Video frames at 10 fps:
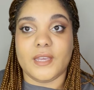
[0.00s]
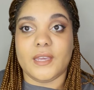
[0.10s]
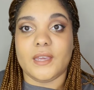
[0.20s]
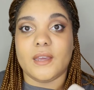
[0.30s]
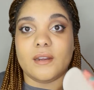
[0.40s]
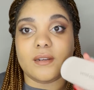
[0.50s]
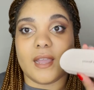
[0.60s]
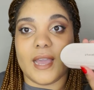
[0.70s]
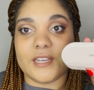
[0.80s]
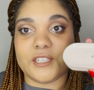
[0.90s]
the
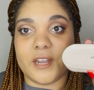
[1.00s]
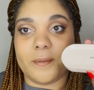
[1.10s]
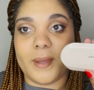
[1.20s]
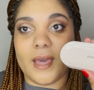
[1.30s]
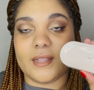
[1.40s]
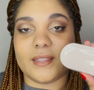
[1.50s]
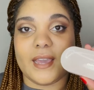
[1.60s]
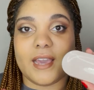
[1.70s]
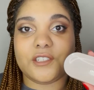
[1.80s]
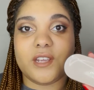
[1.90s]
eyeshadow palette.
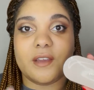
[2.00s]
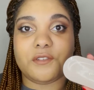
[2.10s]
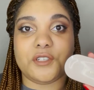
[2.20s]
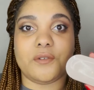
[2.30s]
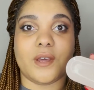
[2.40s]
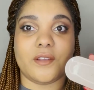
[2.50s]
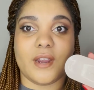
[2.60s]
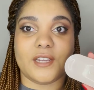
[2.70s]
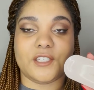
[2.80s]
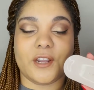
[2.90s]
They actually have 2
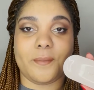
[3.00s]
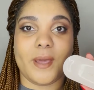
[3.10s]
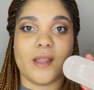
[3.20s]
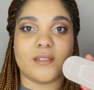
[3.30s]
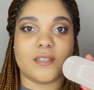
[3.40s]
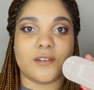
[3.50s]
other eyeshadow palettes.